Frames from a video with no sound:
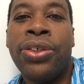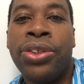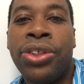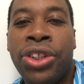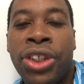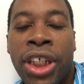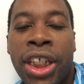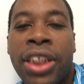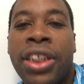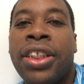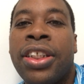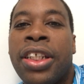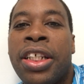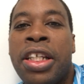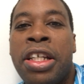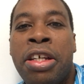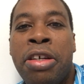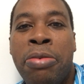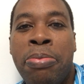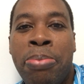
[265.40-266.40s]
just
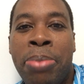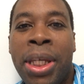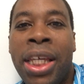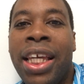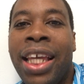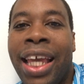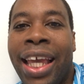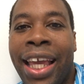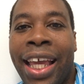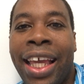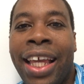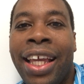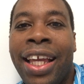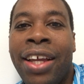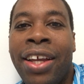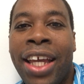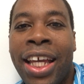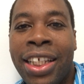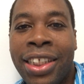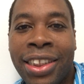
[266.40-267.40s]
be
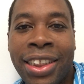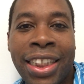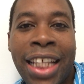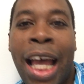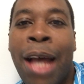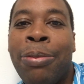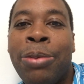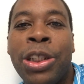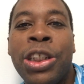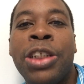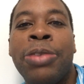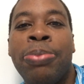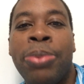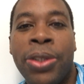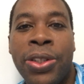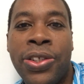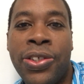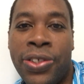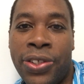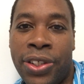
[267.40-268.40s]
a established
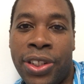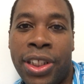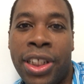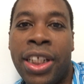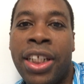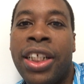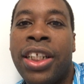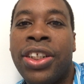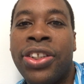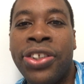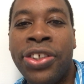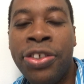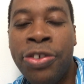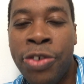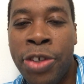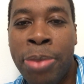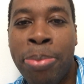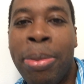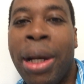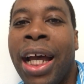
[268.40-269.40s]
person. She
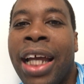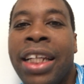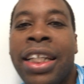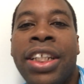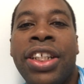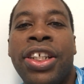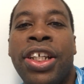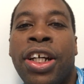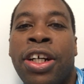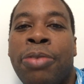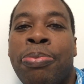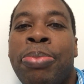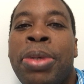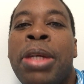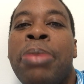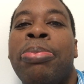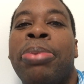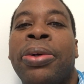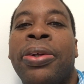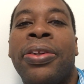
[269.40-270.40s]
reminded young
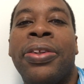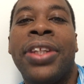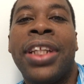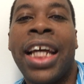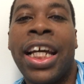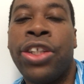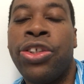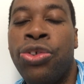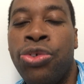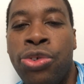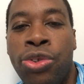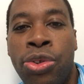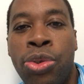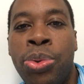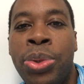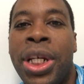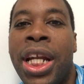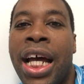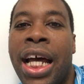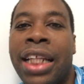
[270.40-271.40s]
people that you
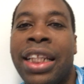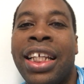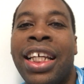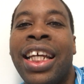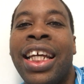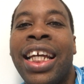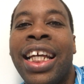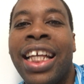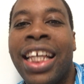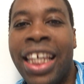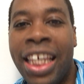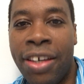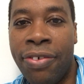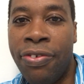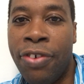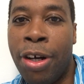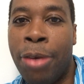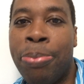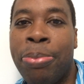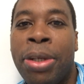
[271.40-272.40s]
do not
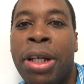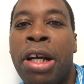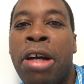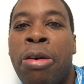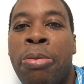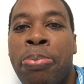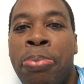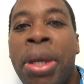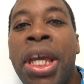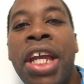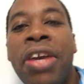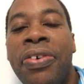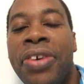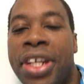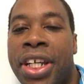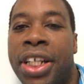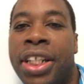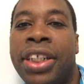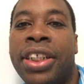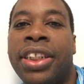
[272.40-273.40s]
give up,
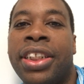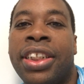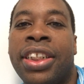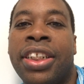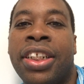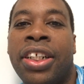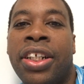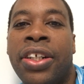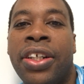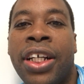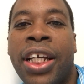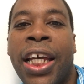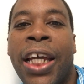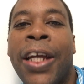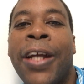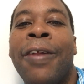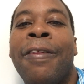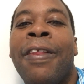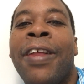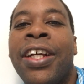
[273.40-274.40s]
period.
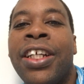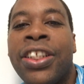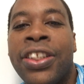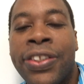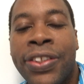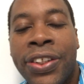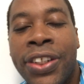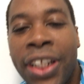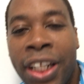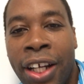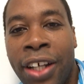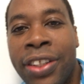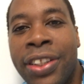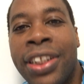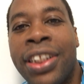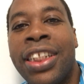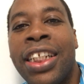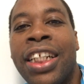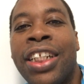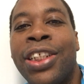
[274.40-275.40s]
Okay? So shout out
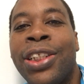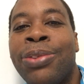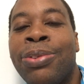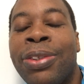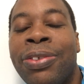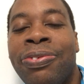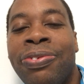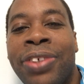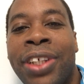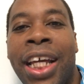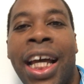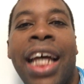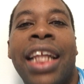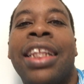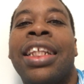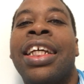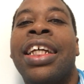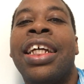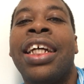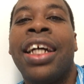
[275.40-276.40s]
to Taylor Swift for
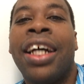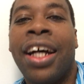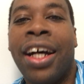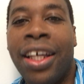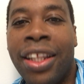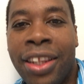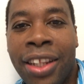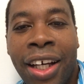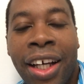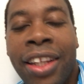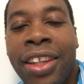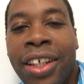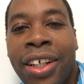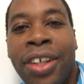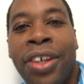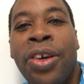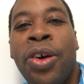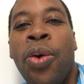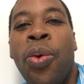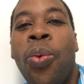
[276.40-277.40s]
that.
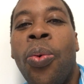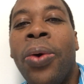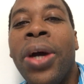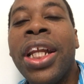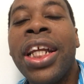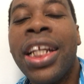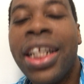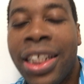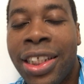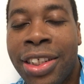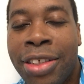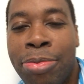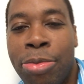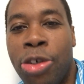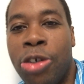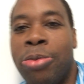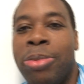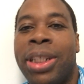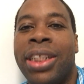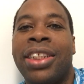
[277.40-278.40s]
Another winningest
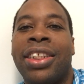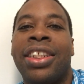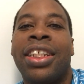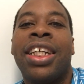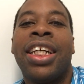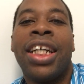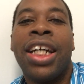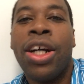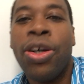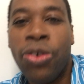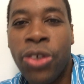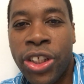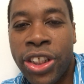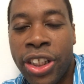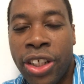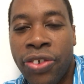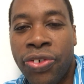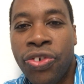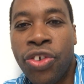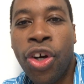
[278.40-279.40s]
moment was,
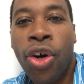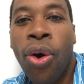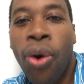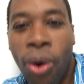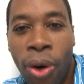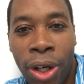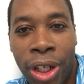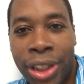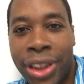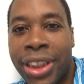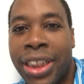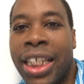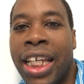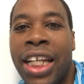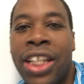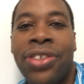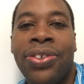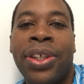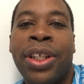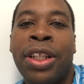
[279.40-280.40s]
of course,
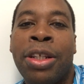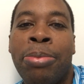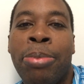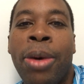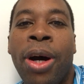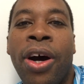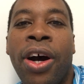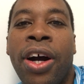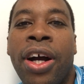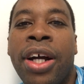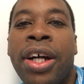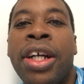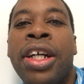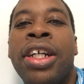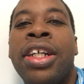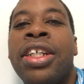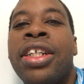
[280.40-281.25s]
Kendrick Lamar